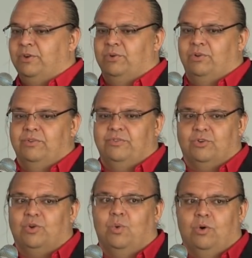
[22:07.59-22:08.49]
all of
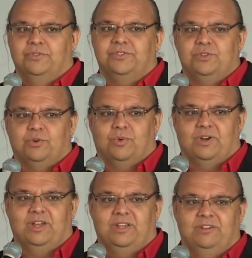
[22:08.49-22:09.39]
your quants who are
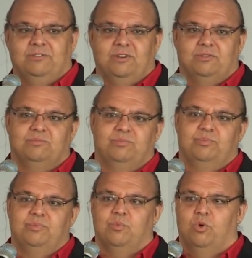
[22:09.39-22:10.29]
working in,
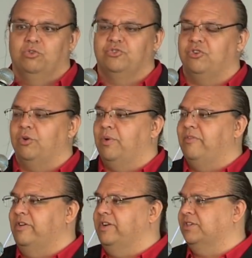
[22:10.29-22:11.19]
Wall Street or
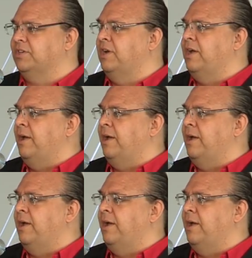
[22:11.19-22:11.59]
wherever it is,